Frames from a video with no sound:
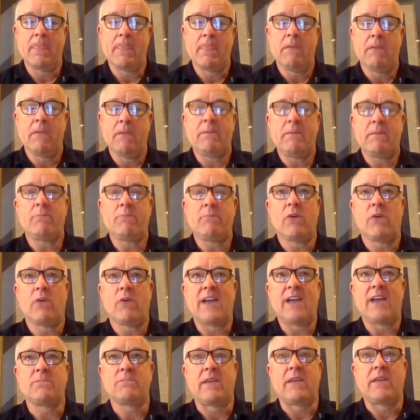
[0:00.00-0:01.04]
People
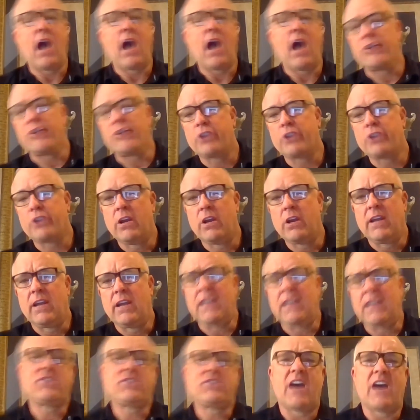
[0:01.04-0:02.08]
ask me, gosh,
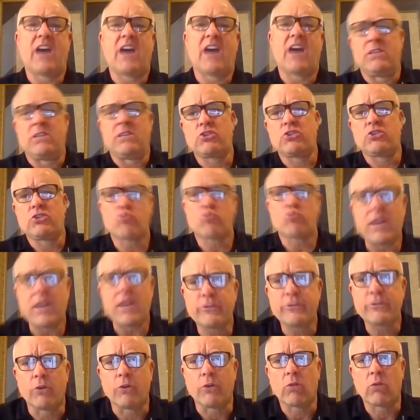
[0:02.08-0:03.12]
it's got to be
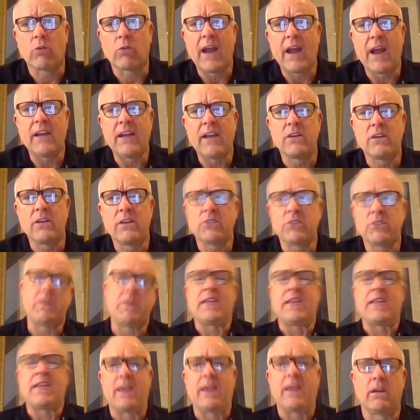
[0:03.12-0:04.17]
stressful, right?
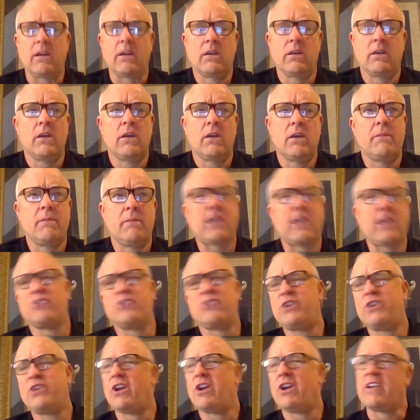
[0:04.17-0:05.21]
Speaking,
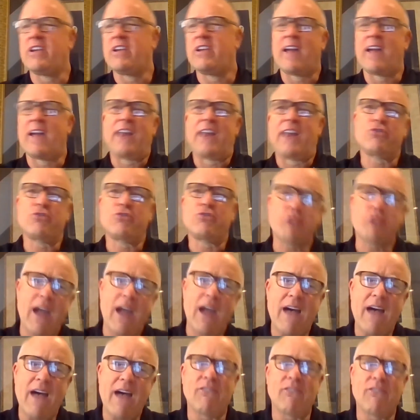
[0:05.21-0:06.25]
because, you got to
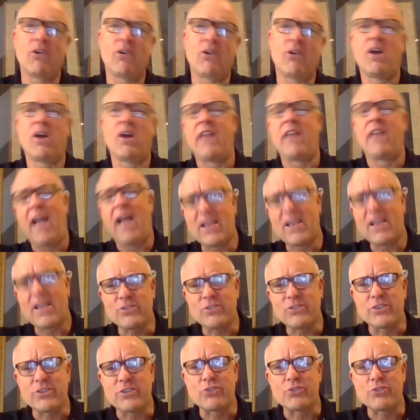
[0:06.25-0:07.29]
travel, all the
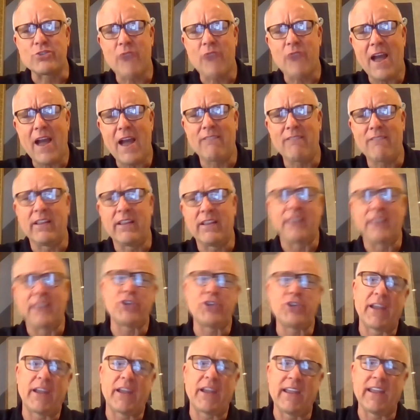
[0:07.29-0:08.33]
hassles of traveling,
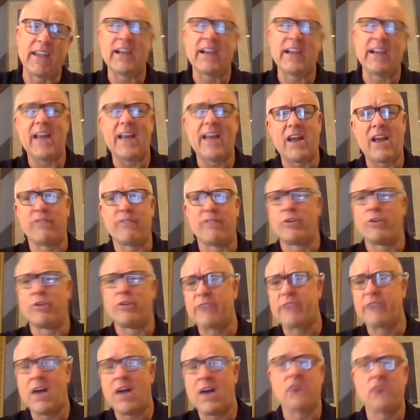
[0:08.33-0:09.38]
checking in and out of
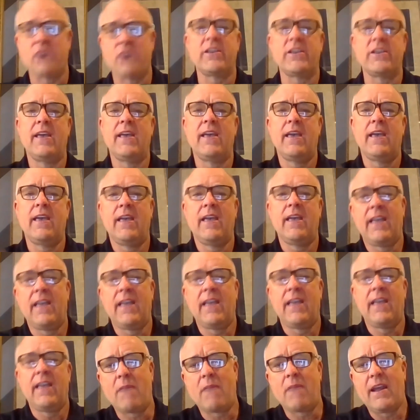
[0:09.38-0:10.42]
hotels.
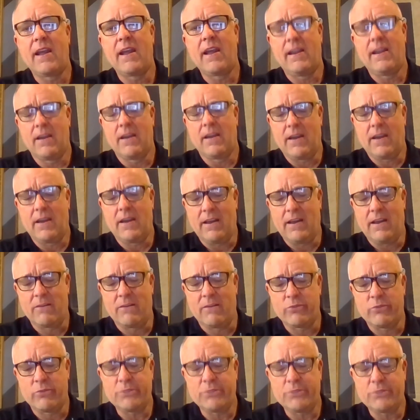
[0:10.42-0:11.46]
And my
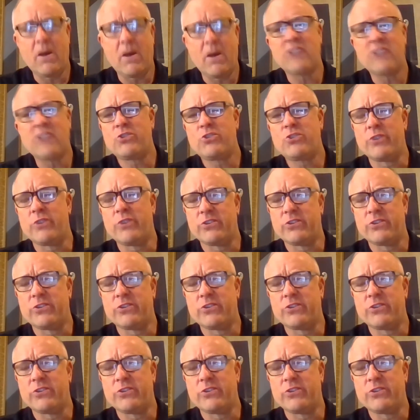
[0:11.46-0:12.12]
response to it